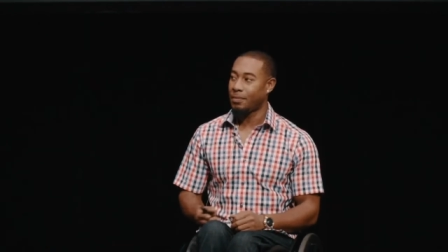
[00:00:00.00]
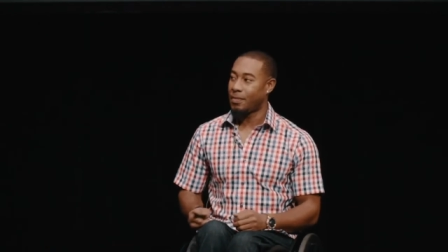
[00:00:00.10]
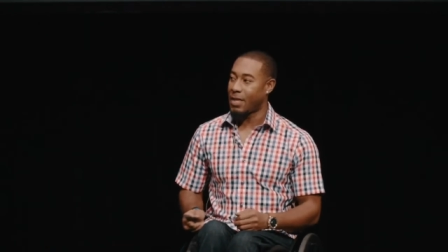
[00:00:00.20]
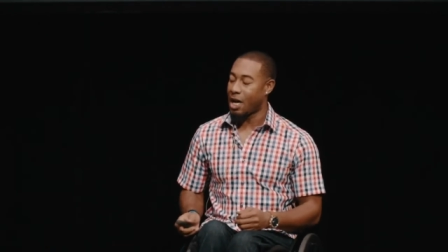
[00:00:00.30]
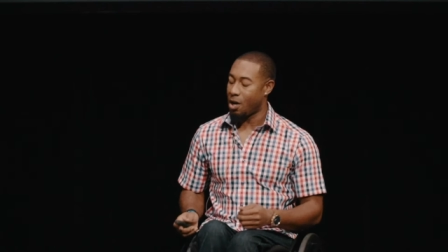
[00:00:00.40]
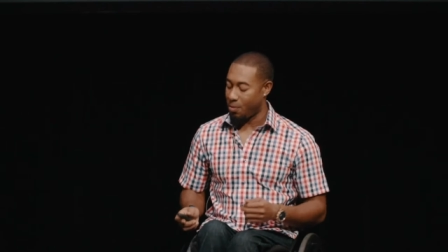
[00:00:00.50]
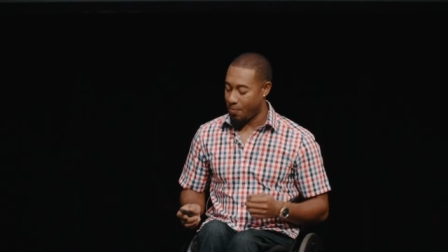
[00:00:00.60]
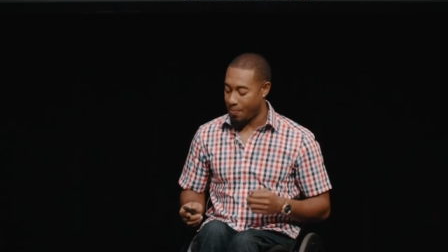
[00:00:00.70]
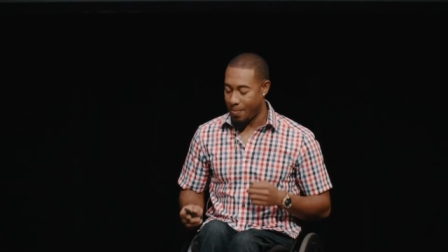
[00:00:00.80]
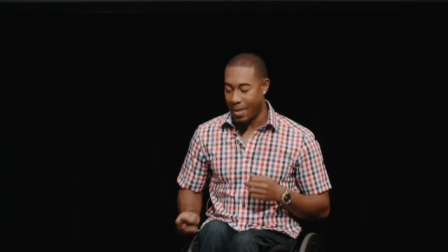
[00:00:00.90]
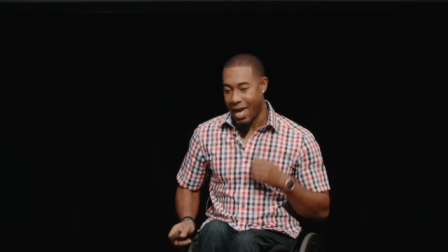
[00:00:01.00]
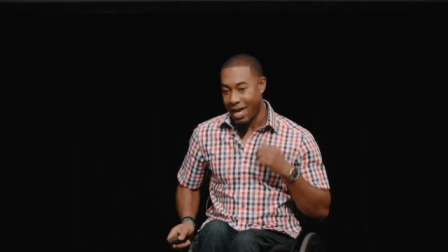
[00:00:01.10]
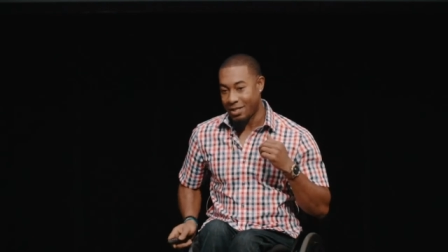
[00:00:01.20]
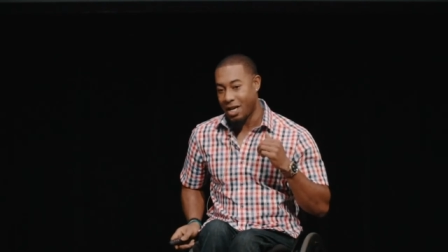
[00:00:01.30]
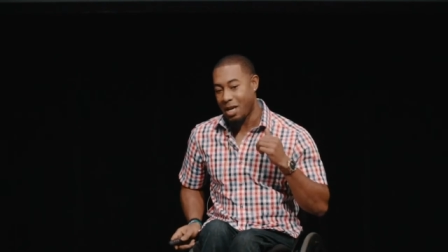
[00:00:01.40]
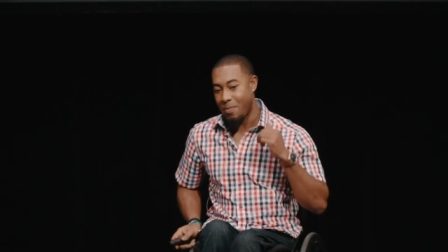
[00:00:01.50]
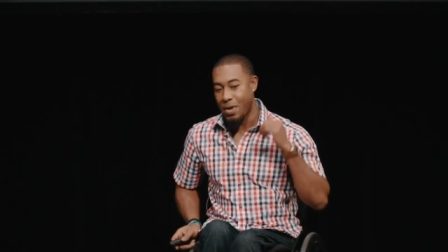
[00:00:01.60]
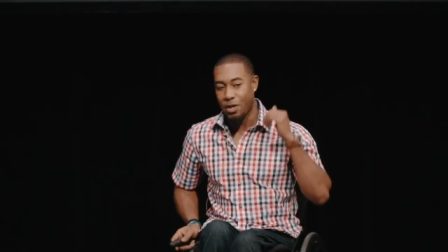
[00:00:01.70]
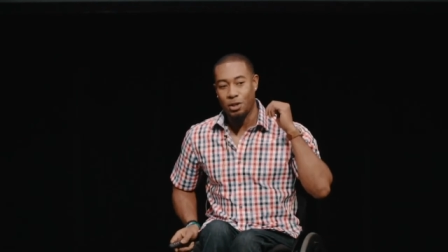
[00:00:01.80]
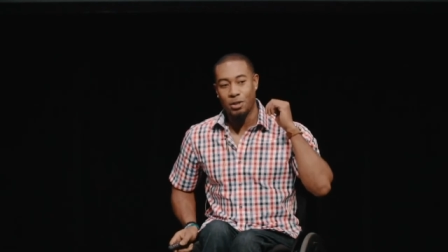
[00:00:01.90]
Now, as
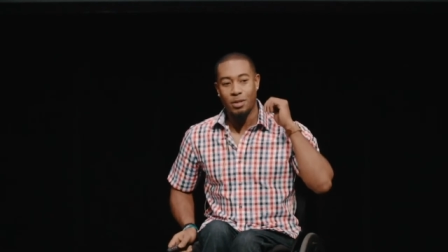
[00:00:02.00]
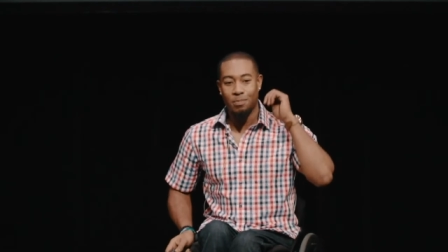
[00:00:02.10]
I'm